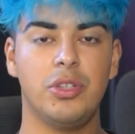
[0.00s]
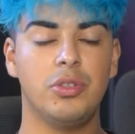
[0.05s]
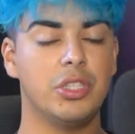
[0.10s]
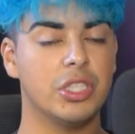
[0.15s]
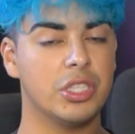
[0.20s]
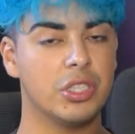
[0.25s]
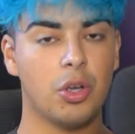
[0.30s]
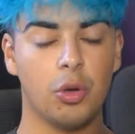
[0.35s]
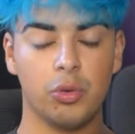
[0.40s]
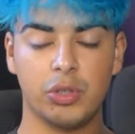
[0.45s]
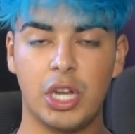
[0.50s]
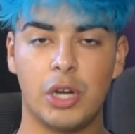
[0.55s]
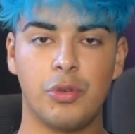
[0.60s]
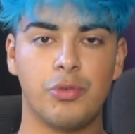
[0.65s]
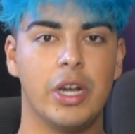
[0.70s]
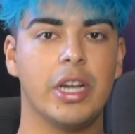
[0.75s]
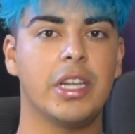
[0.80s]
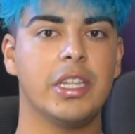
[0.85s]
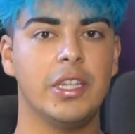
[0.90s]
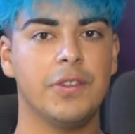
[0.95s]
You just go
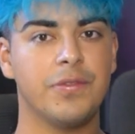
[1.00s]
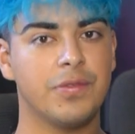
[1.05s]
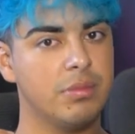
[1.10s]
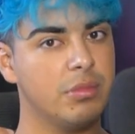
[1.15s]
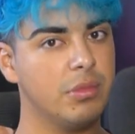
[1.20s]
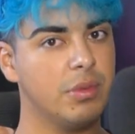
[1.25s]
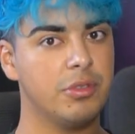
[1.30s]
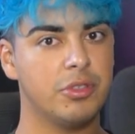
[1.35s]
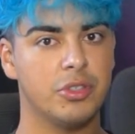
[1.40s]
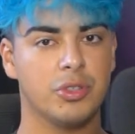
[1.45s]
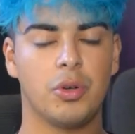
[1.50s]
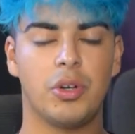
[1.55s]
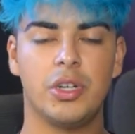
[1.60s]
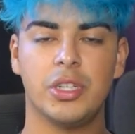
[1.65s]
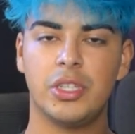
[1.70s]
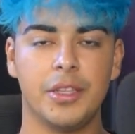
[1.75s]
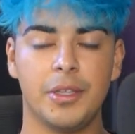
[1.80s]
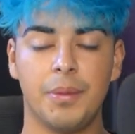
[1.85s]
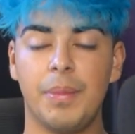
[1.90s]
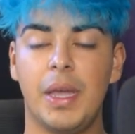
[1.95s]
directly from the
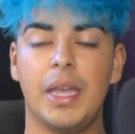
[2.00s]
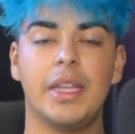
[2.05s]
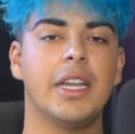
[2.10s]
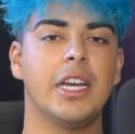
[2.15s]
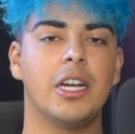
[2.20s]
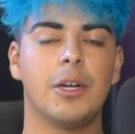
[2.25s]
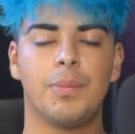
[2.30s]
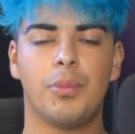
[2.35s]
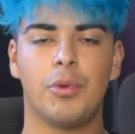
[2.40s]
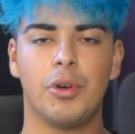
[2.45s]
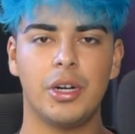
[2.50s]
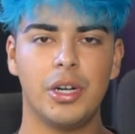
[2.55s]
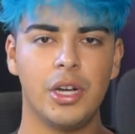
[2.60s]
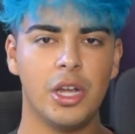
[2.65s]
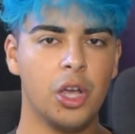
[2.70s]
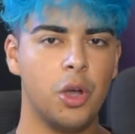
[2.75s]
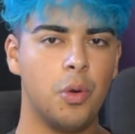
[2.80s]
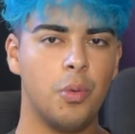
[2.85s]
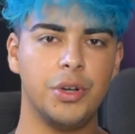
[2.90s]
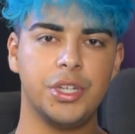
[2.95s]
resort to the main airport,
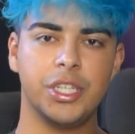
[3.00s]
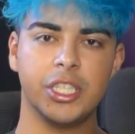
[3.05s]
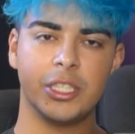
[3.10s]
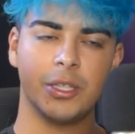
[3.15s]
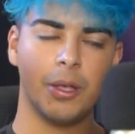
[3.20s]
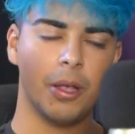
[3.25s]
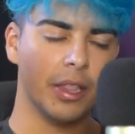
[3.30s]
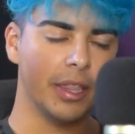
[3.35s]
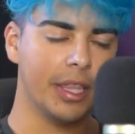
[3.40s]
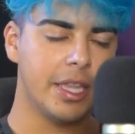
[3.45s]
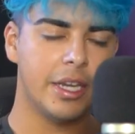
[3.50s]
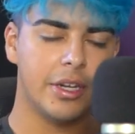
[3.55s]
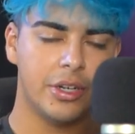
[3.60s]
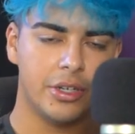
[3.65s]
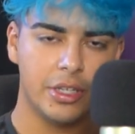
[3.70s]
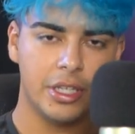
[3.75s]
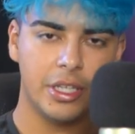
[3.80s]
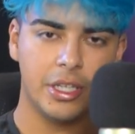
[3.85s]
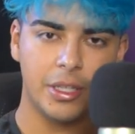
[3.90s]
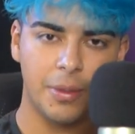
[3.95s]
which is
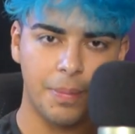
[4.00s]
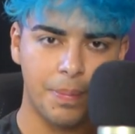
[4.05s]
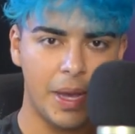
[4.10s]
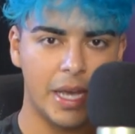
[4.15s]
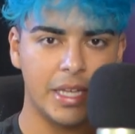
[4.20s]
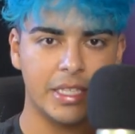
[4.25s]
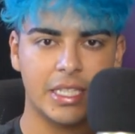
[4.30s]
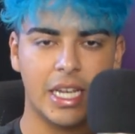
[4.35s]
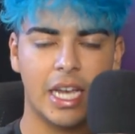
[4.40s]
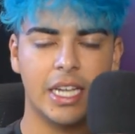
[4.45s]
literally the best